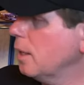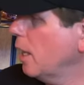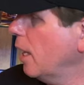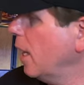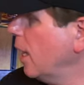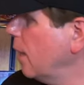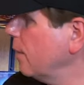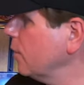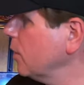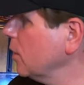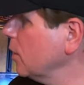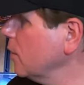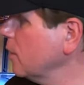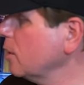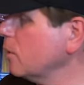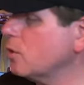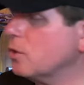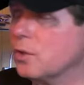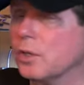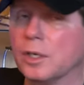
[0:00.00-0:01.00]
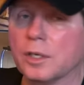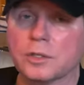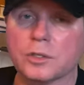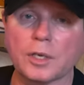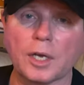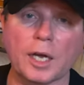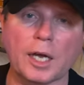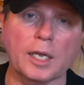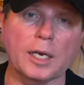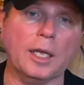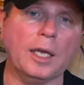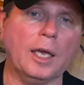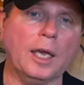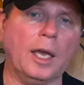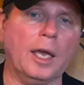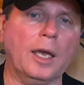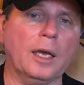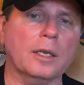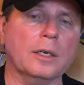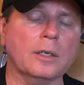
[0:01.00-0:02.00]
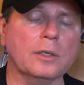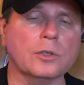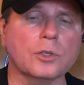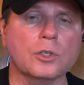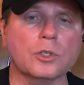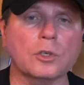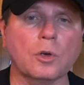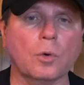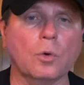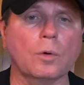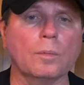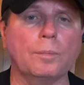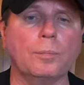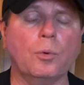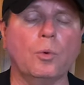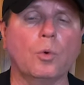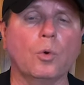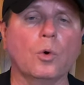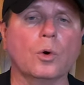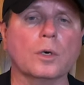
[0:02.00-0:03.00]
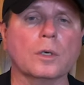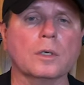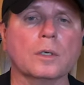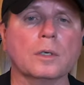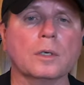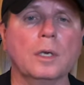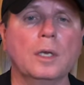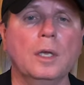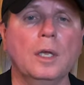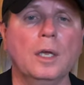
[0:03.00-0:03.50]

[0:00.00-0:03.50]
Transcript: Having these things on hand is so important.